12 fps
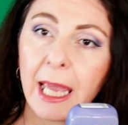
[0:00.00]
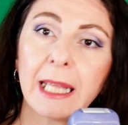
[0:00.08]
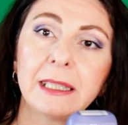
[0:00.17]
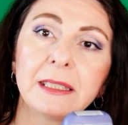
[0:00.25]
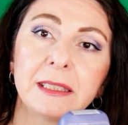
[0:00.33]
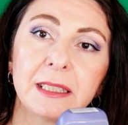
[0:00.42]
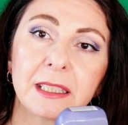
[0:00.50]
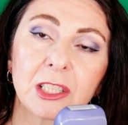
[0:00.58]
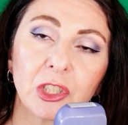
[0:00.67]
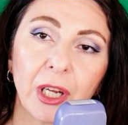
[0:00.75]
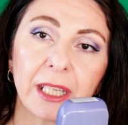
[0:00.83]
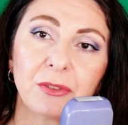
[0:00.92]
and this is
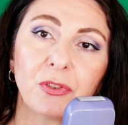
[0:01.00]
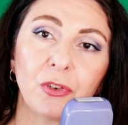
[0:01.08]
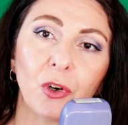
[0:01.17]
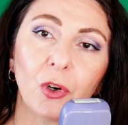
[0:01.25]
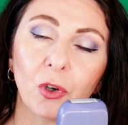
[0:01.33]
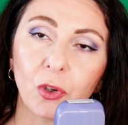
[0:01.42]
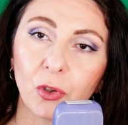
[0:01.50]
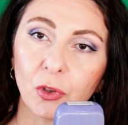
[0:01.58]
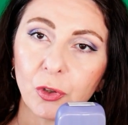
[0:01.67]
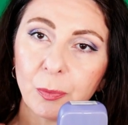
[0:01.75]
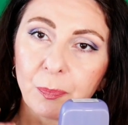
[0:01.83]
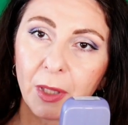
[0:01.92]
great
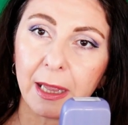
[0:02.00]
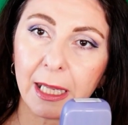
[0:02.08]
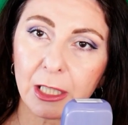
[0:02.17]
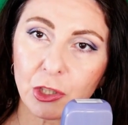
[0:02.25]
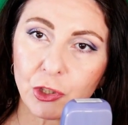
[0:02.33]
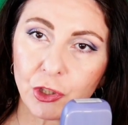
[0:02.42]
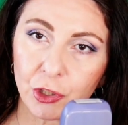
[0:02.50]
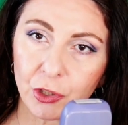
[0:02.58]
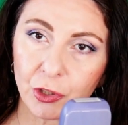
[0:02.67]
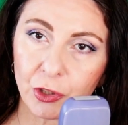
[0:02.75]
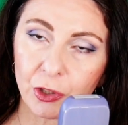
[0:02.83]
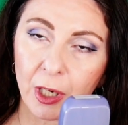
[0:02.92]
for
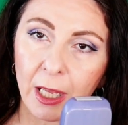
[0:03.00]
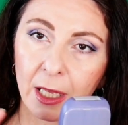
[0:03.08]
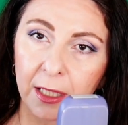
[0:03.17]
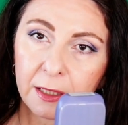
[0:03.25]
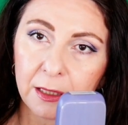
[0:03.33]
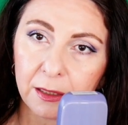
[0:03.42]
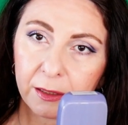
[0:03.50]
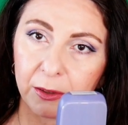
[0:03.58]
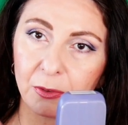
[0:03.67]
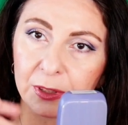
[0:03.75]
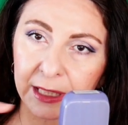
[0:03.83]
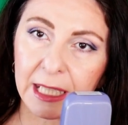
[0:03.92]
larger
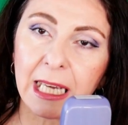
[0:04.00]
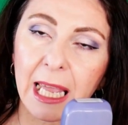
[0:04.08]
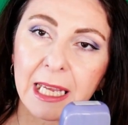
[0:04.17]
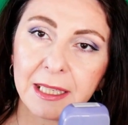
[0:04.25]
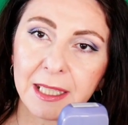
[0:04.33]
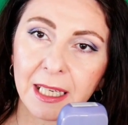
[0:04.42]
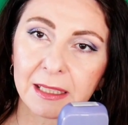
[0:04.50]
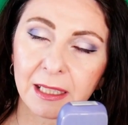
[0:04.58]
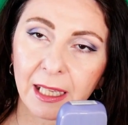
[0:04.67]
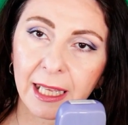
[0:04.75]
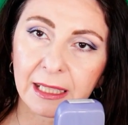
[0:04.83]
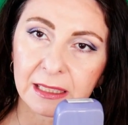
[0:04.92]
skin areas
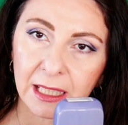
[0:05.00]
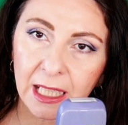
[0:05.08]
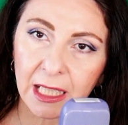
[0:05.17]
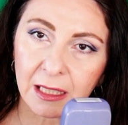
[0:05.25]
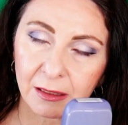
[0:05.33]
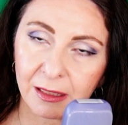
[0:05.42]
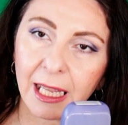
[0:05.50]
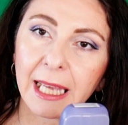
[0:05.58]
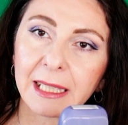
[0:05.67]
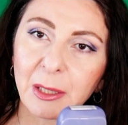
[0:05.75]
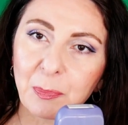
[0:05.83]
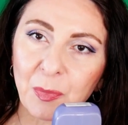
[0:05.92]
like
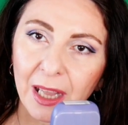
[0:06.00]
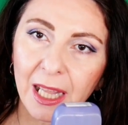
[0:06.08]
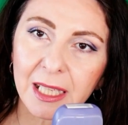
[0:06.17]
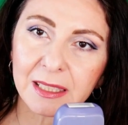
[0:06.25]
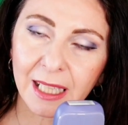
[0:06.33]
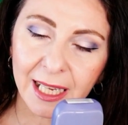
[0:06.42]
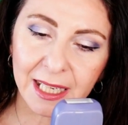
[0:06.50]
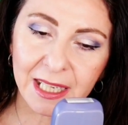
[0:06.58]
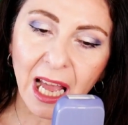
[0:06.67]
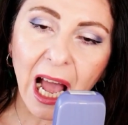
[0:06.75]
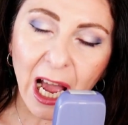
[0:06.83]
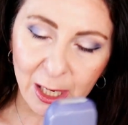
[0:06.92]
legs
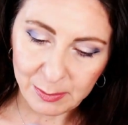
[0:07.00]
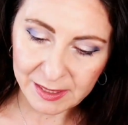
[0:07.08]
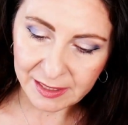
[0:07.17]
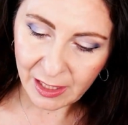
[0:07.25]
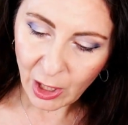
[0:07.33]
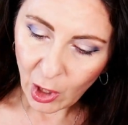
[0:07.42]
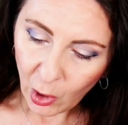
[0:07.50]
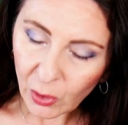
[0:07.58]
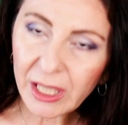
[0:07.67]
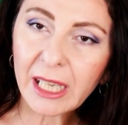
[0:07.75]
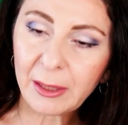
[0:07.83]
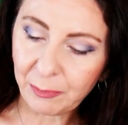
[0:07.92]
and arms.
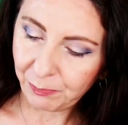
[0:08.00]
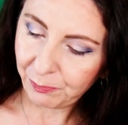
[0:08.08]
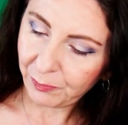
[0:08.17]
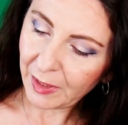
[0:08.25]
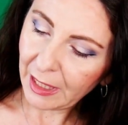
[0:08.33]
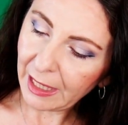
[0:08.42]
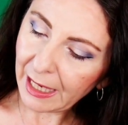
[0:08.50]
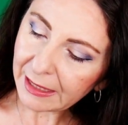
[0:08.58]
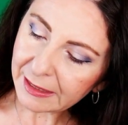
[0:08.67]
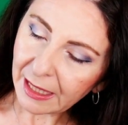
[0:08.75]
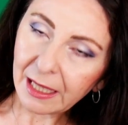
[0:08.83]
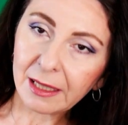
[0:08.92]
Okay,
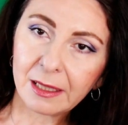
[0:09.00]
let's